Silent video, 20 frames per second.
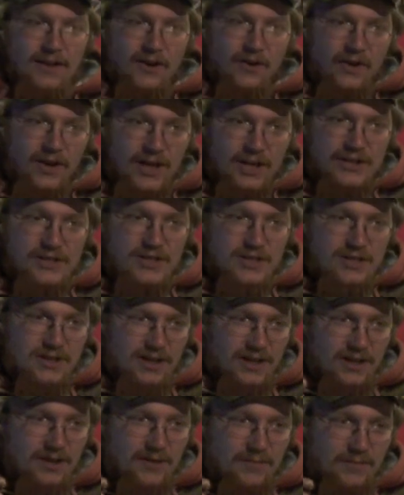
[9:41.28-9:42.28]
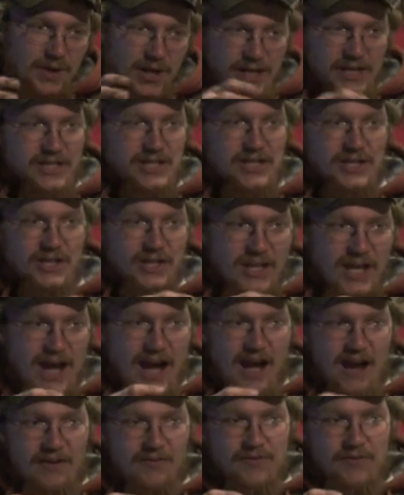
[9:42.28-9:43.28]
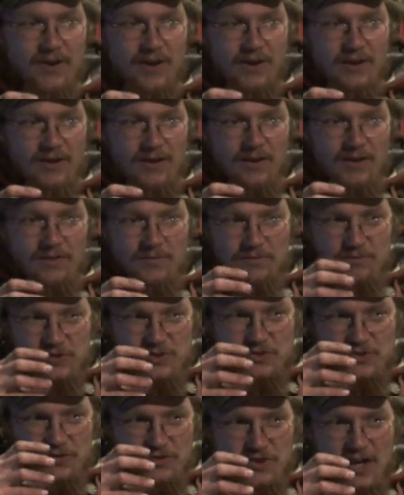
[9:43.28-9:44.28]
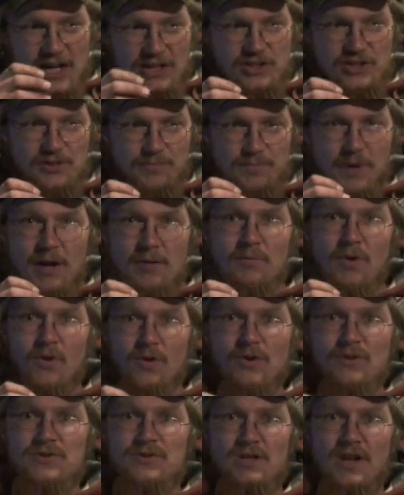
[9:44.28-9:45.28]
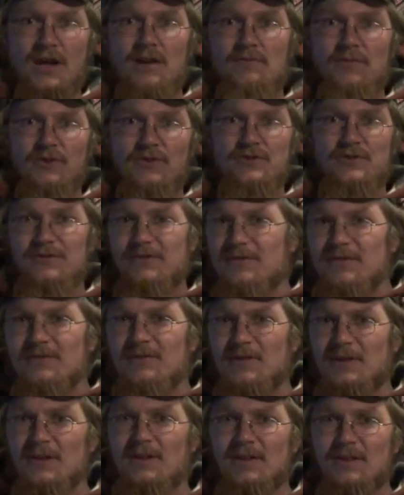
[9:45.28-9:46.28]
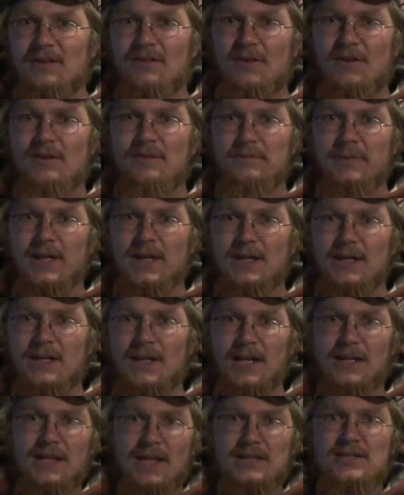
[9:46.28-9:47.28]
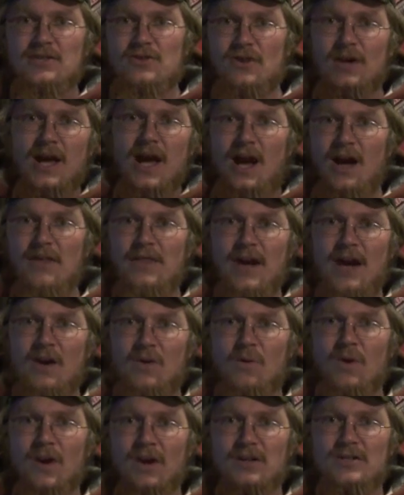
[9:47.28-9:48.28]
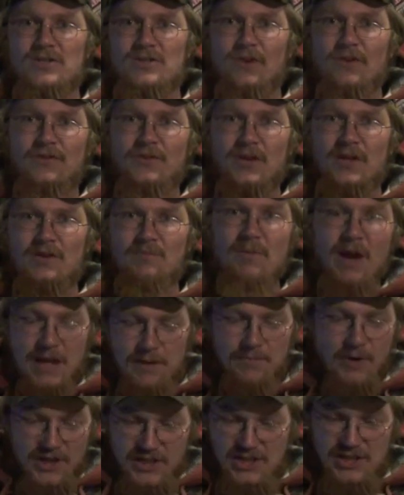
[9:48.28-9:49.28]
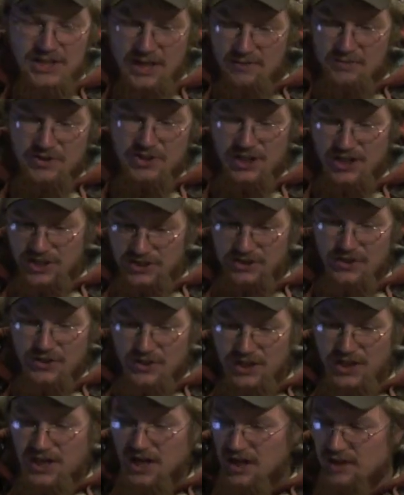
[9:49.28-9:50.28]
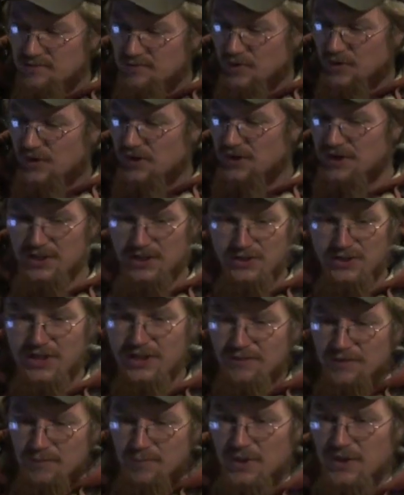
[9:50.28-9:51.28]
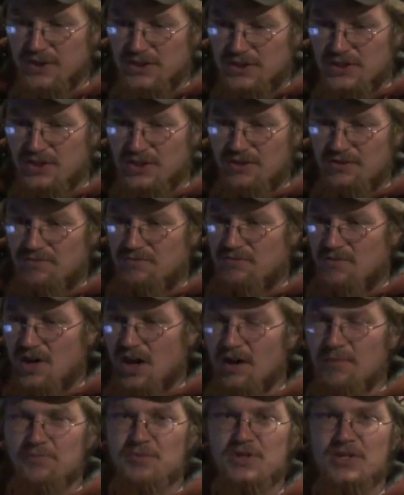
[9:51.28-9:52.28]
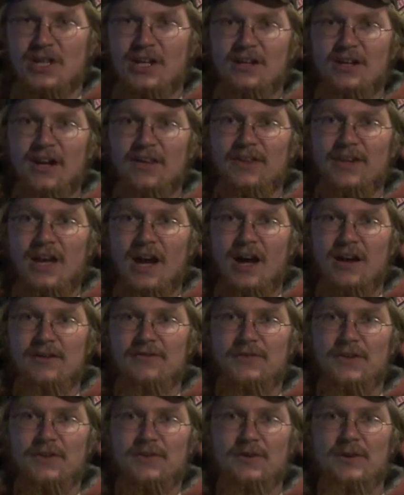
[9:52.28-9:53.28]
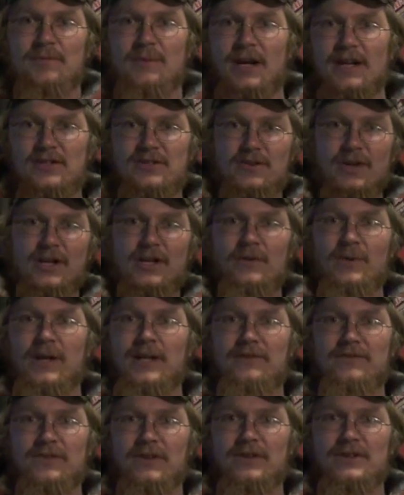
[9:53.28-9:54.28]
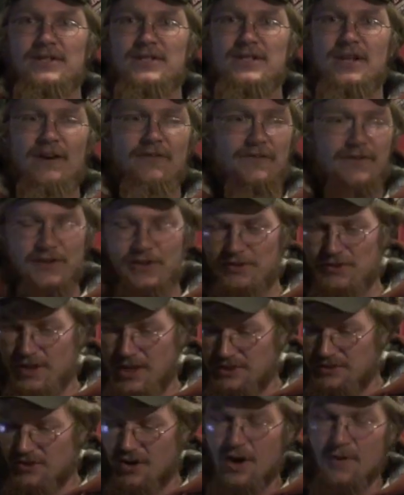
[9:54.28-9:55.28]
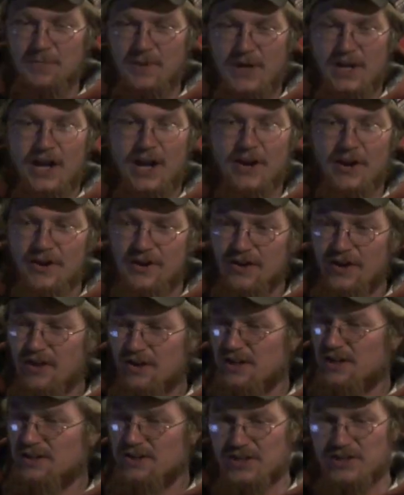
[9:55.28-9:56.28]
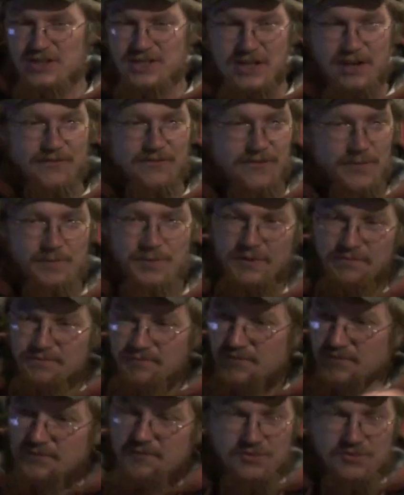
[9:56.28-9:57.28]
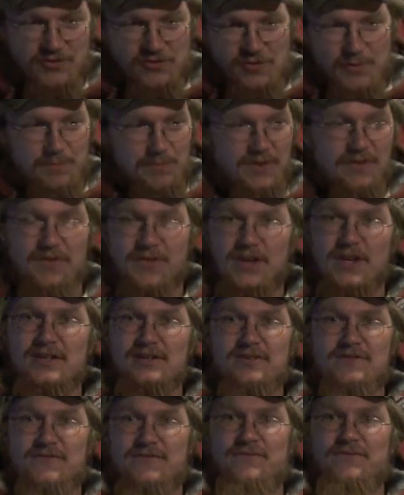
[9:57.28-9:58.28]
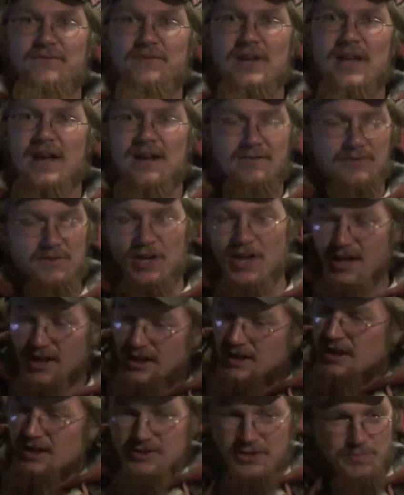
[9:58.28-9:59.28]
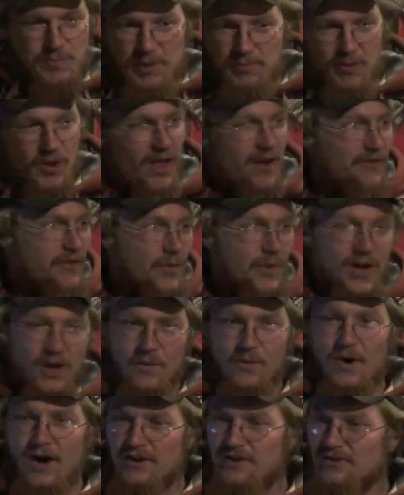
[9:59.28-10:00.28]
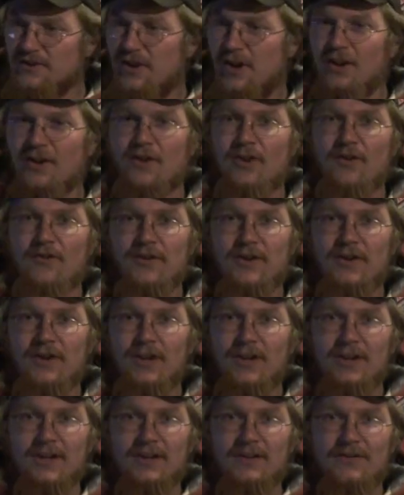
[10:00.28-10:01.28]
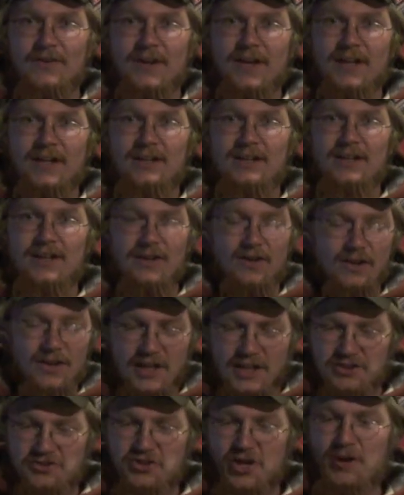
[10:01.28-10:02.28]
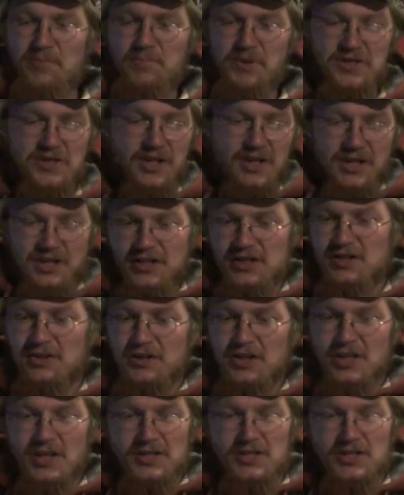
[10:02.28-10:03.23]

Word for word: Or else buddy's gonna have scratch your bum hole sandwich. You, you know what I mean? Like that's sort of how that works. So if you make buddy's sandwich on a dirty cutting board and you're leaving buddy's cup sitting on the counter for three minutes while you're waiting for your stuff and you're letting your armpit hair and all kinds of stuff from the dripping things. You got people everywhere wandering all over. Friggin', you know, dropping, you know,